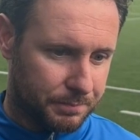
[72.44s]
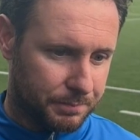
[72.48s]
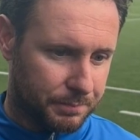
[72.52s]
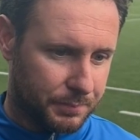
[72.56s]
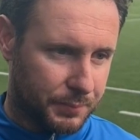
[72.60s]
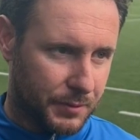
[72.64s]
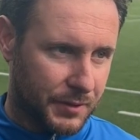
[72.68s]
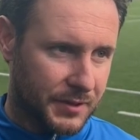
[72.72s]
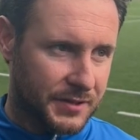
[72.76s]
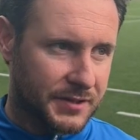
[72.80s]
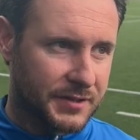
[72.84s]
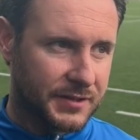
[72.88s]

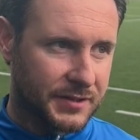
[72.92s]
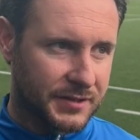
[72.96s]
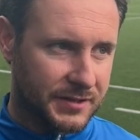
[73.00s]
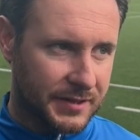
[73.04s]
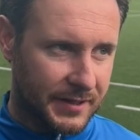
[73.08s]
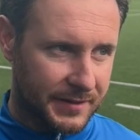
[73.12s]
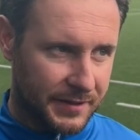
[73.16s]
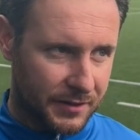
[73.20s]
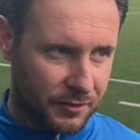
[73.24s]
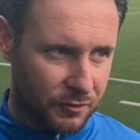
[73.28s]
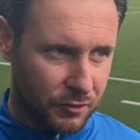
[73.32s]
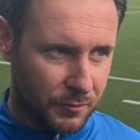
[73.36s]
But as I just
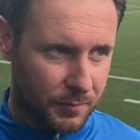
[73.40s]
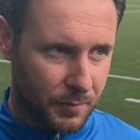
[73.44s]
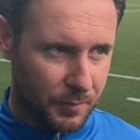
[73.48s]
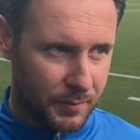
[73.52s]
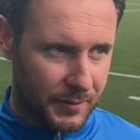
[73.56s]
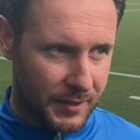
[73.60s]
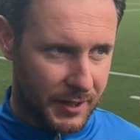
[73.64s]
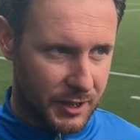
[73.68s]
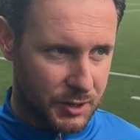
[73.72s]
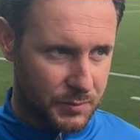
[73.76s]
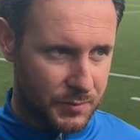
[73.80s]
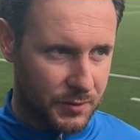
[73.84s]
said to the group of
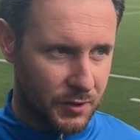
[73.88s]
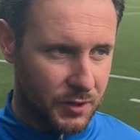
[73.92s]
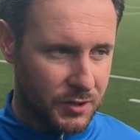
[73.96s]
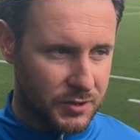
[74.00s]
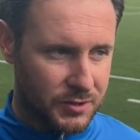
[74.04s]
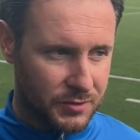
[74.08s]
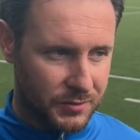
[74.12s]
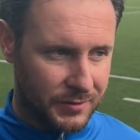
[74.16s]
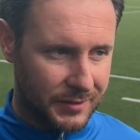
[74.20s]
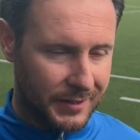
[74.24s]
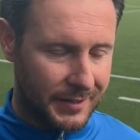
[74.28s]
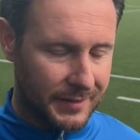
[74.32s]
players, we
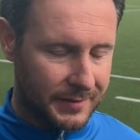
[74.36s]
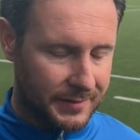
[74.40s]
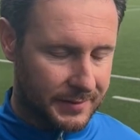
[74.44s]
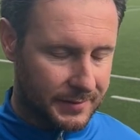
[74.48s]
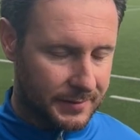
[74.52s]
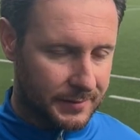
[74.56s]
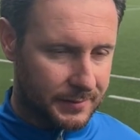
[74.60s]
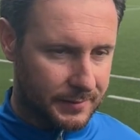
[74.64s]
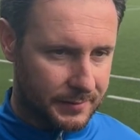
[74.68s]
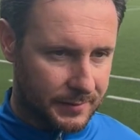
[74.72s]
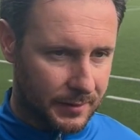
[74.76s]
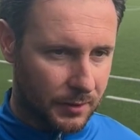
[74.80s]
also need
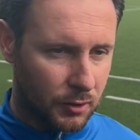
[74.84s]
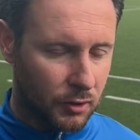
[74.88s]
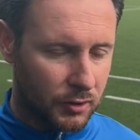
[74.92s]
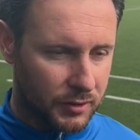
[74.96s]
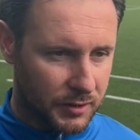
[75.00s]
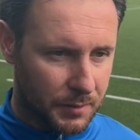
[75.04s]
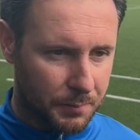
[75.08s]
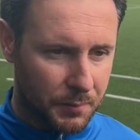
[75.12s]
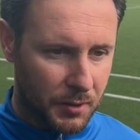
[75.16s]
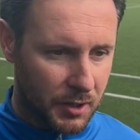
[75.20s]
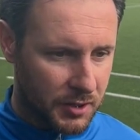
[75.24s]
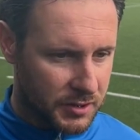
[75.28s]
to look
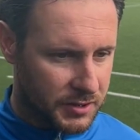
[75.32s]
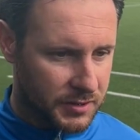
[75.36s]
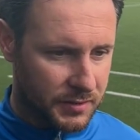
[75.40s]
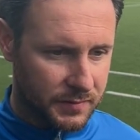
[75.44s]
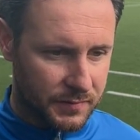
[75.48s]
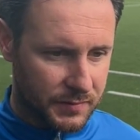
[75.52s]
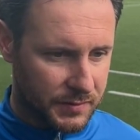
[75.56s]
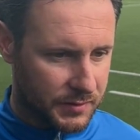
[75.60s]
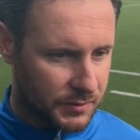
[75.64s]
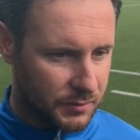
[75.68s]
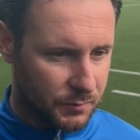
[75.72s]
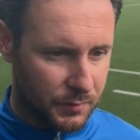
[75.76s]
at the
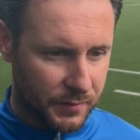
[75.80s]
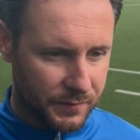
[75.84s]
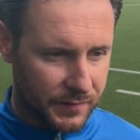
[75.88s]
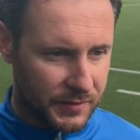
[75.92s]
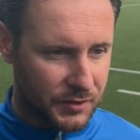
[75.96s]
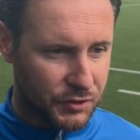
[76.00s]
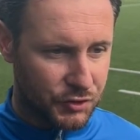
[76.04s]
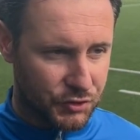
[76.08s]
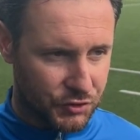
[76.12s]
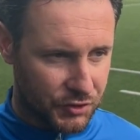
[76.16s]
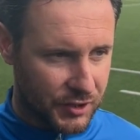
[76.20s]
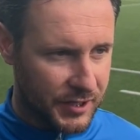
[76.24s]
positives. You know, we've
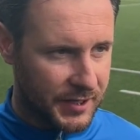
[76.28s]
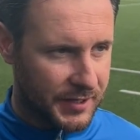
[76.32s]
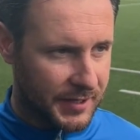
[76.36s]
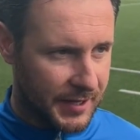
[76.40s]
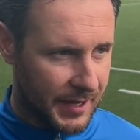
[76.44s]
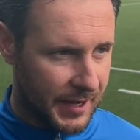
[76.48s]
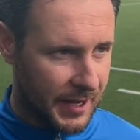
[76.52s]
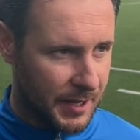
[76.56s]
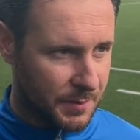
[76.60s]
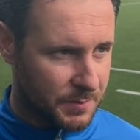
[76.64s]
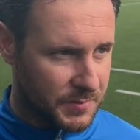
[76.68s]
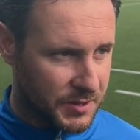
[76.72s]
had three
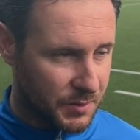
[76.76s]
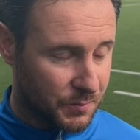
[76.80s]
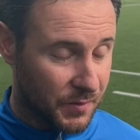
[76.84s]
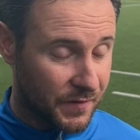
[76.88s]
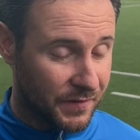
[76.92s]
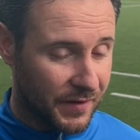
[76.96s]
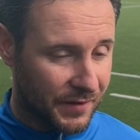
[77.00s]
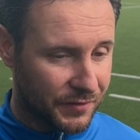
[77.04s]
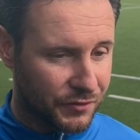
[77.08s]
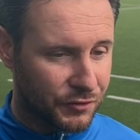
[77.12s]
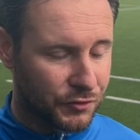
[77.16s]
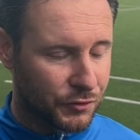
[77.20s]
games and we've
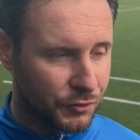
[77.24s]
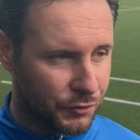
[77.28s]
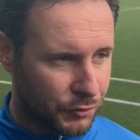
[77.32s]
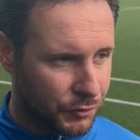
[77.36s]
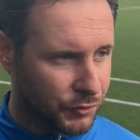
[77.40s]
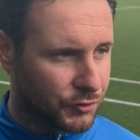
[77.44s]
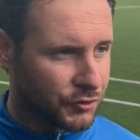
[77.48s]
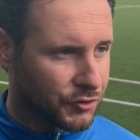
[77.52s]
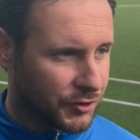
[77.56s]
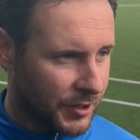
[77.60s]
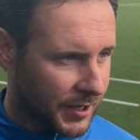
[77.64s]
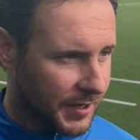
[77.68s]
had
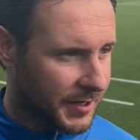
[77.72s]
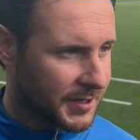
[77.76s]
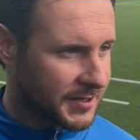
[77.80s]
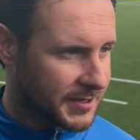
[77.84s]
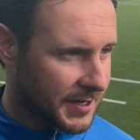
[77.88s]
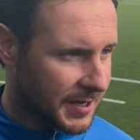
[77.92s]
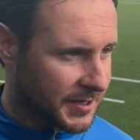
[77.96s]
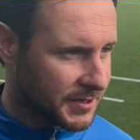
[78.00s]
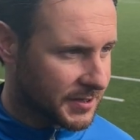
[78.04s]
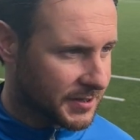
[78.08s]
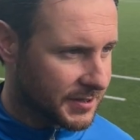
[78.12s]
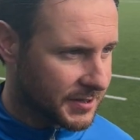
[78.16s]
two training
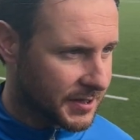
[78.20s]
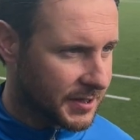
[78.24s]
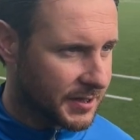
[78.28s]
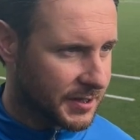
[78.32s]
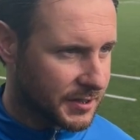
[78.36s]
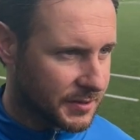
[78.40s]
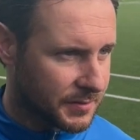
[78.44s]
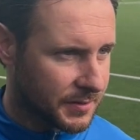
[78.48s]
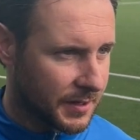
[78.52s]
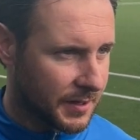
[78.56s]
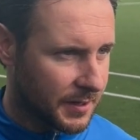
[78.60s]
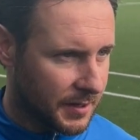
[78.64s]
sessions to
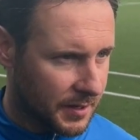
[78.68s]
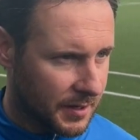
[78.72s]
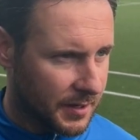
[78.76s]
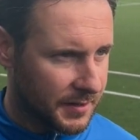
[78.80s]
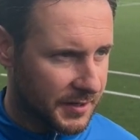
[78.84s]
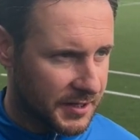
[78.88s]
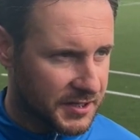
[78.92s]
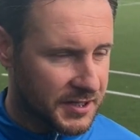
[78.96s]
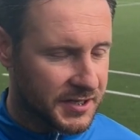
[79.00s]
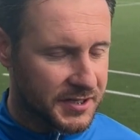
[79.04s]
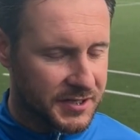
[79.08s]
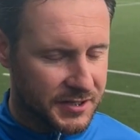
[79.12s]
this. And
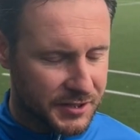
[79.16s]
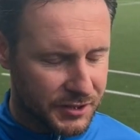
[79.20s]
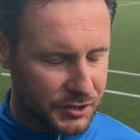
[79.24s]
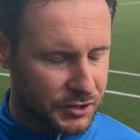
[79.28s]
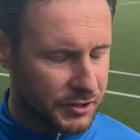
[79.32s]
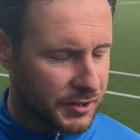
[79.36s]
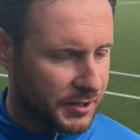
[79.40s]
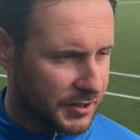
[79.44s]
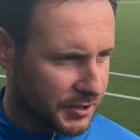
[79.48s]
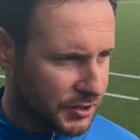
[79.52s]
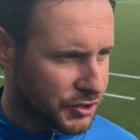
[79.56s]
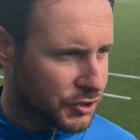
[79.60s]
this isn't
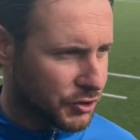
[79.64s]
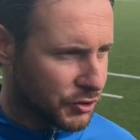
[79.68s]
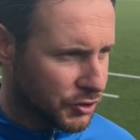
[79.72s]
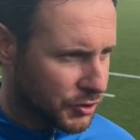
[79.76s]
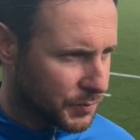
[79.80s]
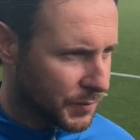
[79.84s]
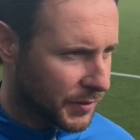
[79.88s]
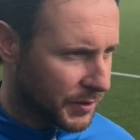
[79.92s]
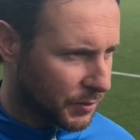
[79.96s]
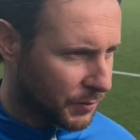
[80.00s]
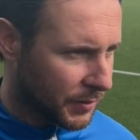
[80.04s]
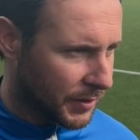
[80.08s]
an excuse,
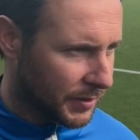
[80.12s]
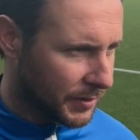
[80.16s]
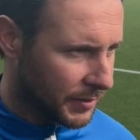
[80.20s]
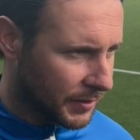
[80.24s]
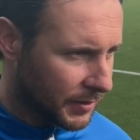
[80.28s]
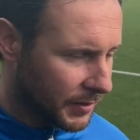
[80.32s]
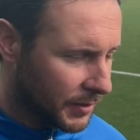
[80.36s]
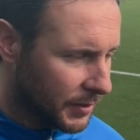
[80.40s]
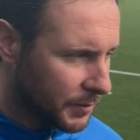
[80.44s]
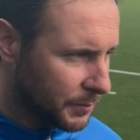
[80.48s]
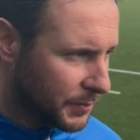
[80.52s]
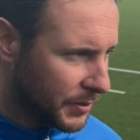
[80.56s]
by the way,
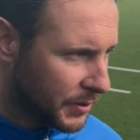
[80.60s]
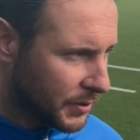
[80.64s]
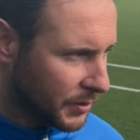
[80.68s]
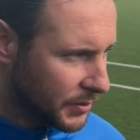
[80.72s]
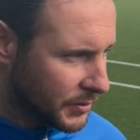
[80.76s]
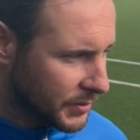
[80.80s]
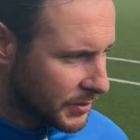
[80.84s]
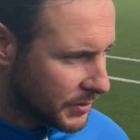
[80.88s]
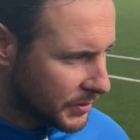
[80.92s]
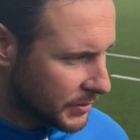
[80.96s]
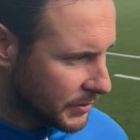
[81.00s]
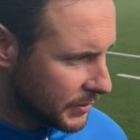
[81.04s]

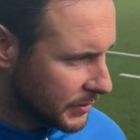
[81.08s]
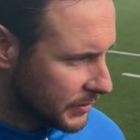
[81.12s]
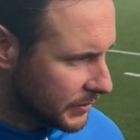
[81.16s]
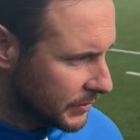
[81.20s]
because